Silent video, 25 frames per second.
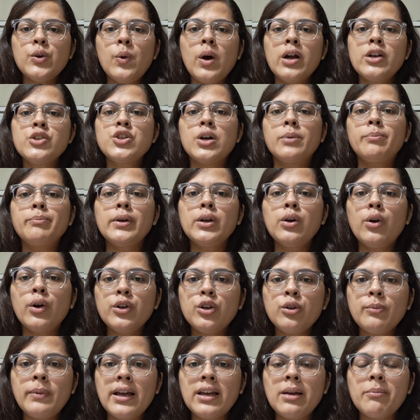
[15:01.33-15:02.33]
you are jumping
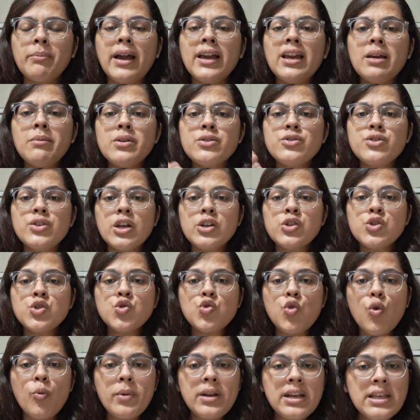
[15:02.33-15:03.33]
onto biochemistry has
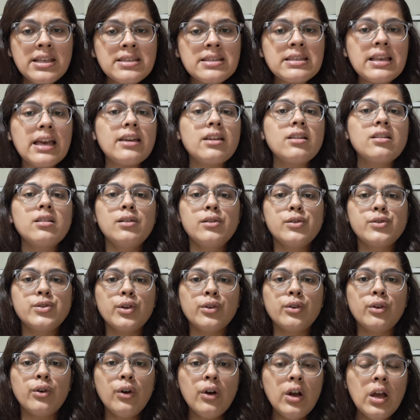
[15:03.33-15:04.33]
so many cycles
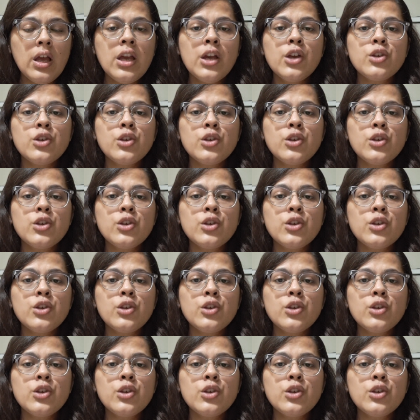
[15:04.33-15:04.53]
you know